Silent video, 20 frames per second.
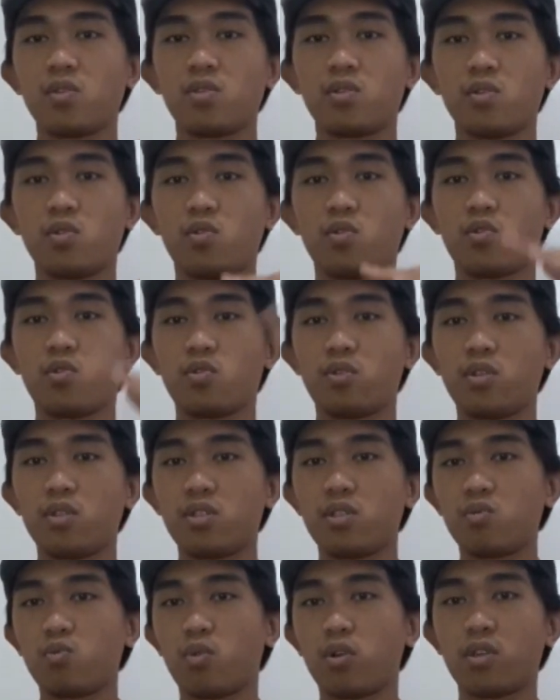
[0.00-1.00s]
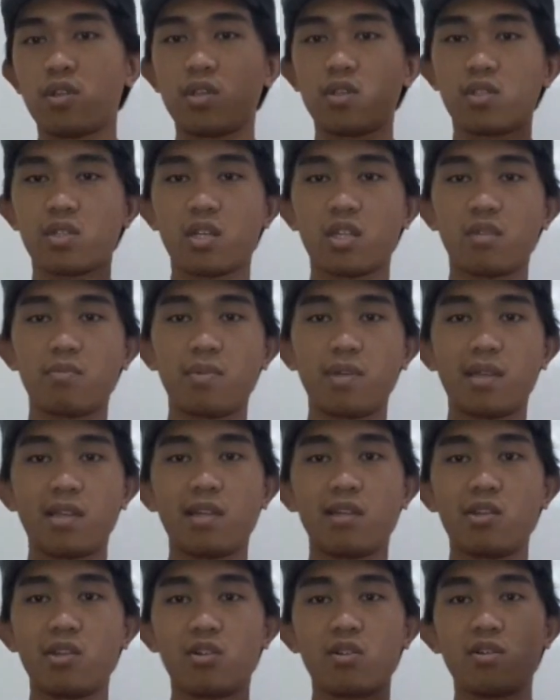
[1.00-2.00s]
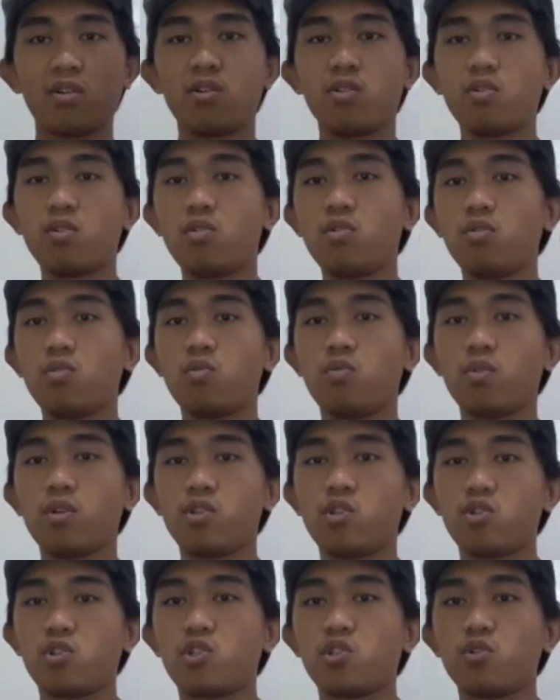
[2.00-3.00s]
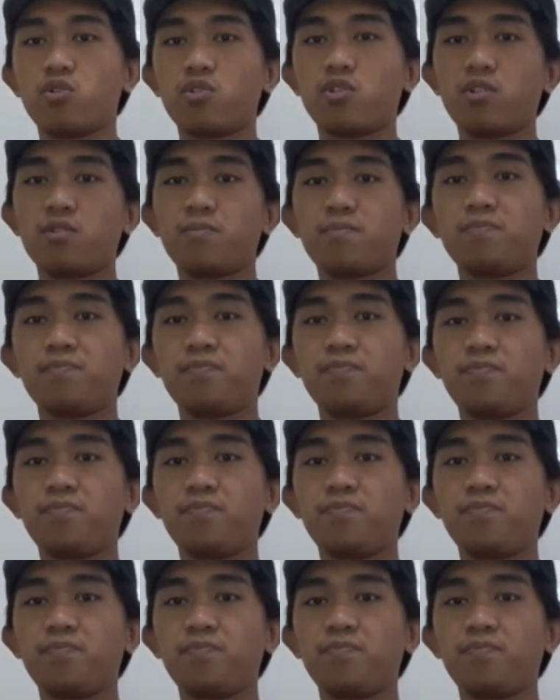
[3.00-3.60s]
So this one is gonna be linear with your shoulder.